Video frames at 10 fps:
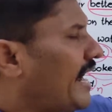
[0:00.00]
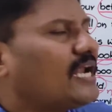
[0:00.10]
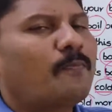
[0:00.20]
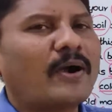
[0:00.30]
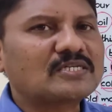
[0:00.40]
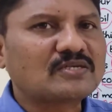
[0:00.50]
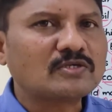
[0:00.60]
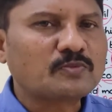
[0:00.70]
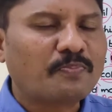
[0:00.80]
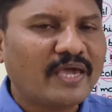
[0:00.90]
8 parts
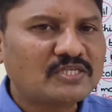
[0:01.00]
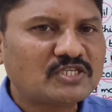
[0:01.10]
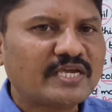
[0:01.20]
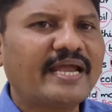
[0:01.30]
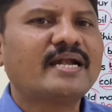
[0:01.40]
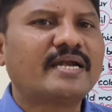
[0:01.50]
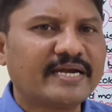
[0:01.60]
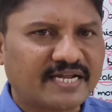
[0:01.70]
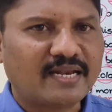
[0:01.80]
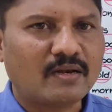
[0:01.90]
of speech in
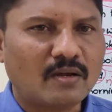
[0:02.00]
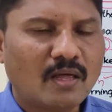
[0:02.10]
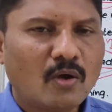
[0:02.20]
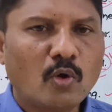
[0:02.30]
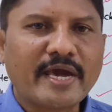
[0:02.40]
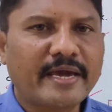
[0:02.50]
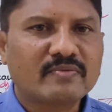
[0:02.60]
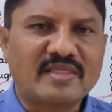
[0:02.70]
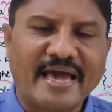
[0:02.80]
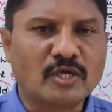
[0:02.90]
detail. Okay,
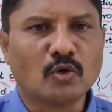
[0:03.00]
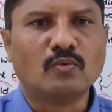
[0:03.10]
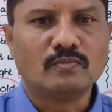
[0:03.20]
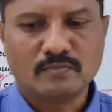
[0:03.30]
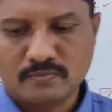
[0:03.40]
thank you.